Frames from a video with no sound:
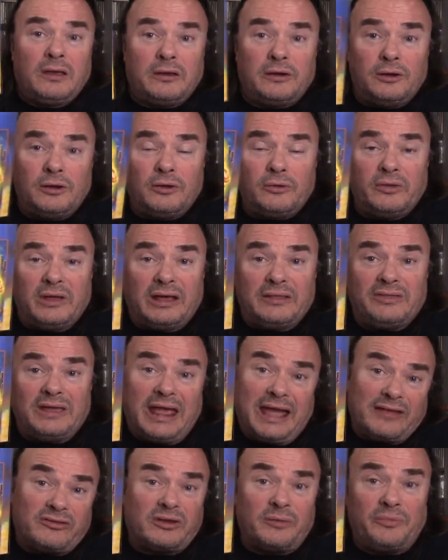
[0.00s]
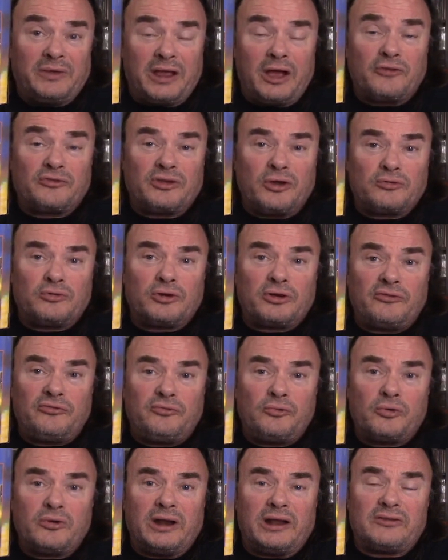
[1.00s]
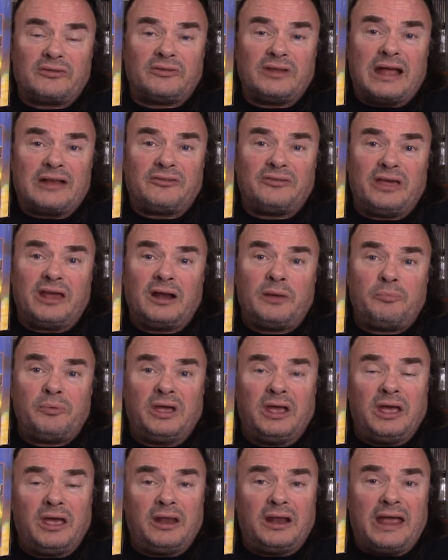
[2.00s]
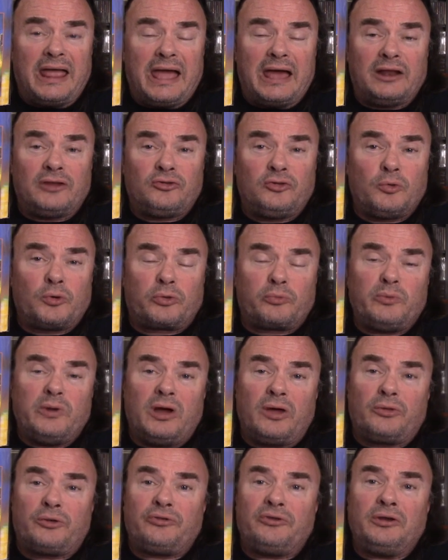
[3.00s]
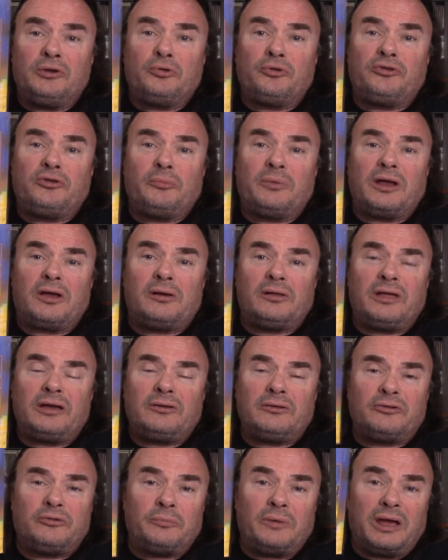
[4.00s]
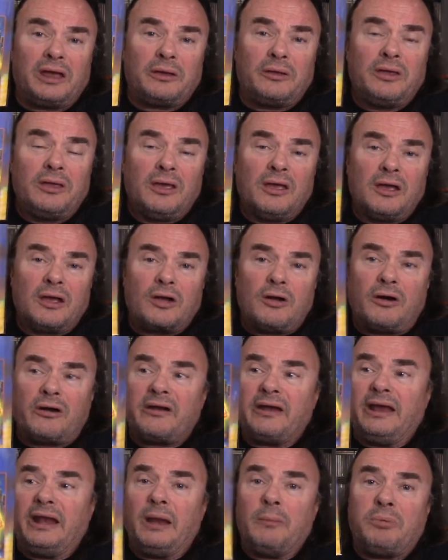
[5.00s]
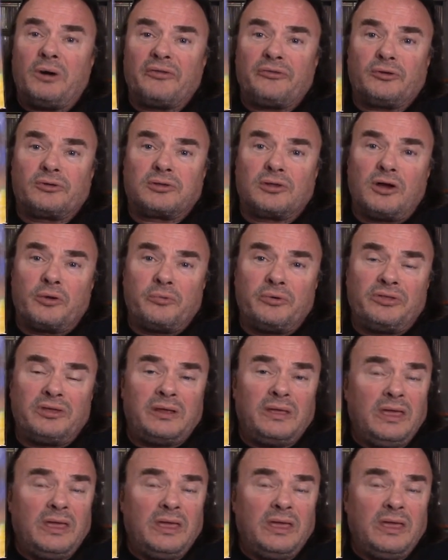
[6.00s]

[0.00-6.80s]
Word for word: you know they had something else I was looking for, and I snatched that up, and I added two or three other singles to my collect to my cart, and I bought those along with it.